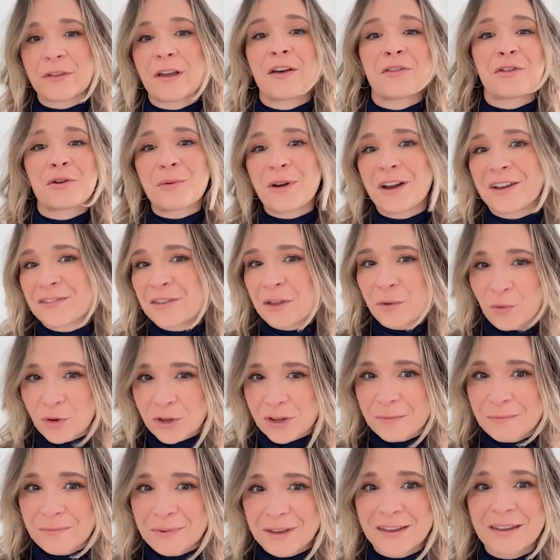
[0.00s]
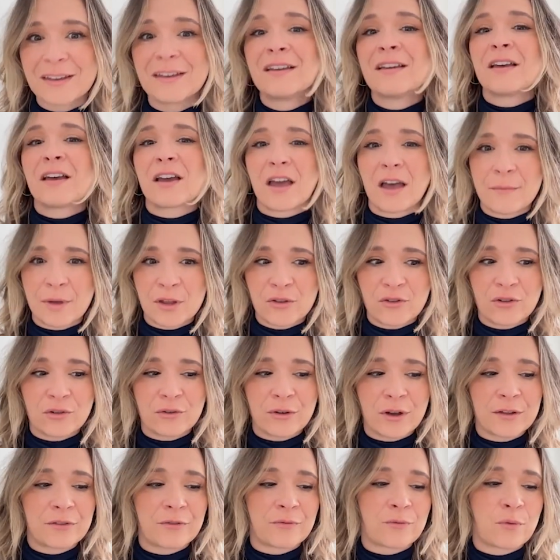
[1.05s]
Otherwise, they wouldn't be coming to
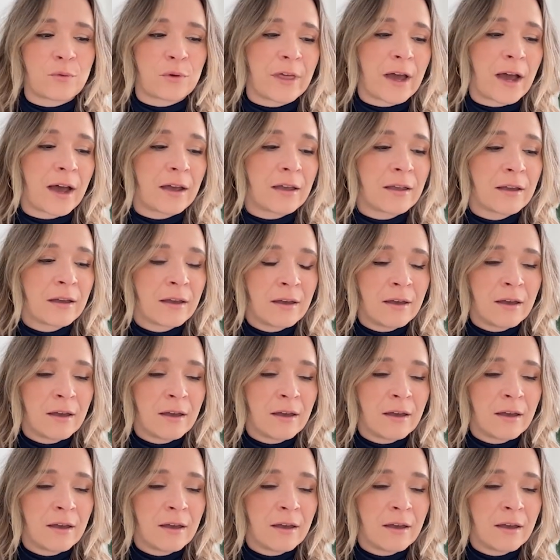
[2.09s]
us for that.